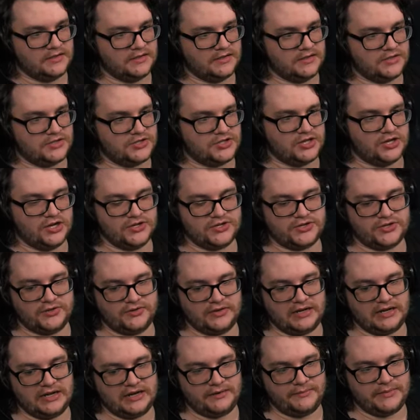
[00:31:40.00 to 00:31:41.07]
she goes through an
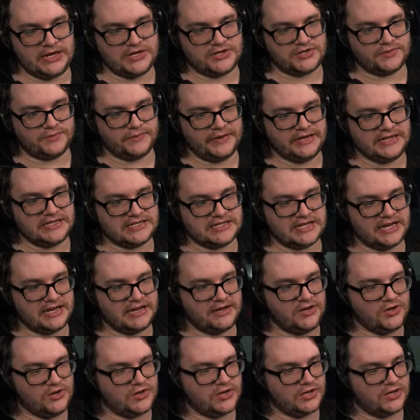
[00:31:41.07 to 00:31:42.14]
animation reset, and you can